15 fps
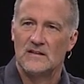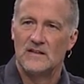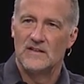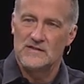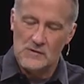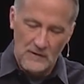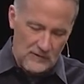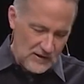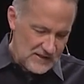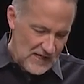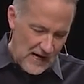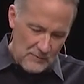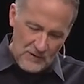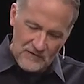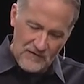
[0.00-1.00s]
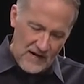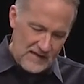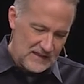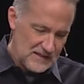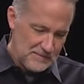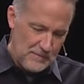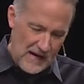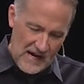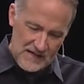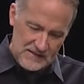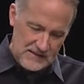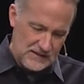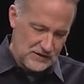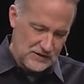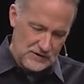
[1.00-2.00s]
And so every time we find this
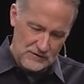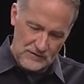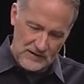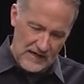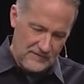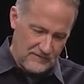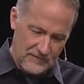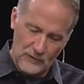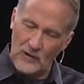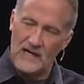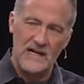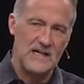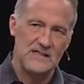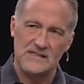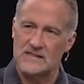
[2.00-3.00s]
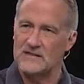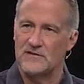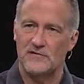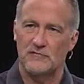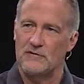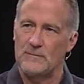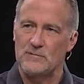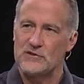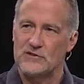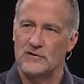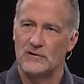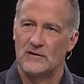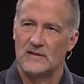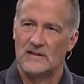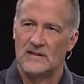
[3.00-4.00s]
passage or that phrase in
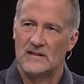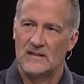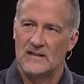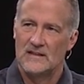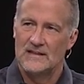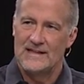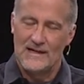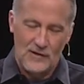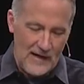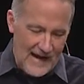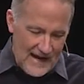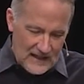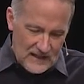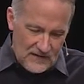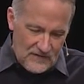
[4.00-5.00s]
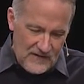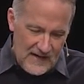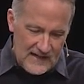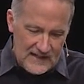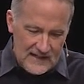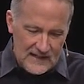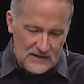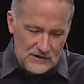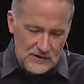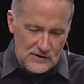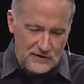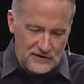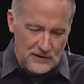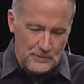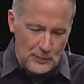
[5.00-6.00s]
Scripture, they're elevating it
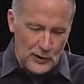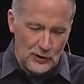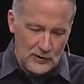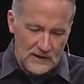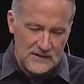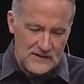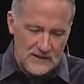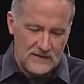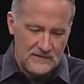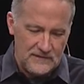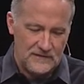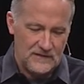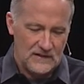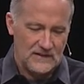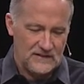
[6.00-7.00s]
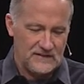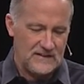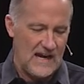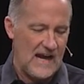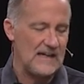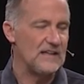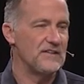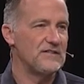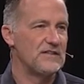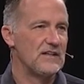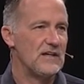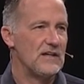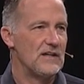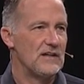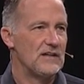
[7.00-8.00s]
to superlative status,
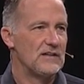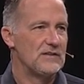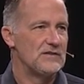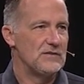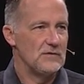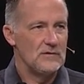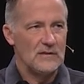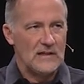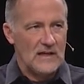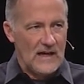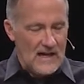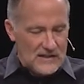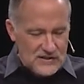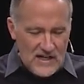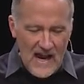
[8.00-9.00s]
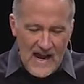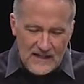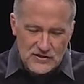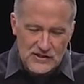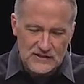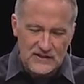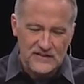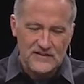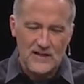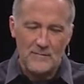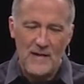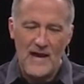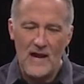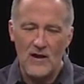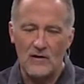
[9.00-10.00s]
to attach it to
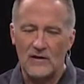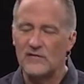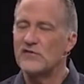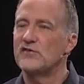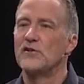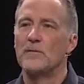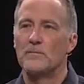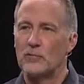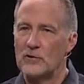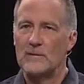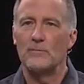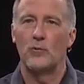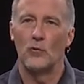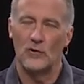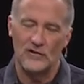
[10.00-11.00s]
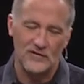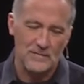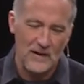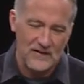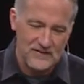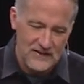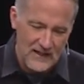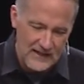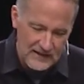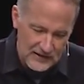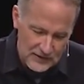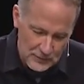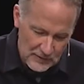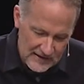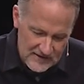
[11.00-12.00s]
somehow of super importance by saying
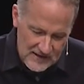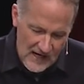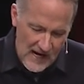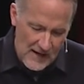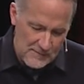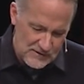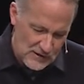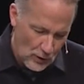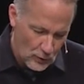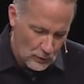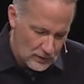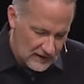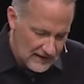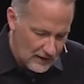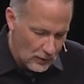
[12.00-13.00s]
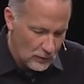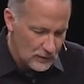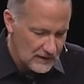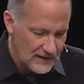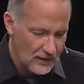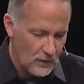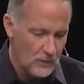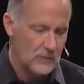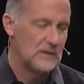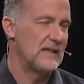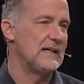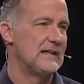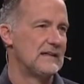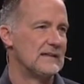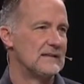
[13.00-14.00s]
it three times holy, holy, holy.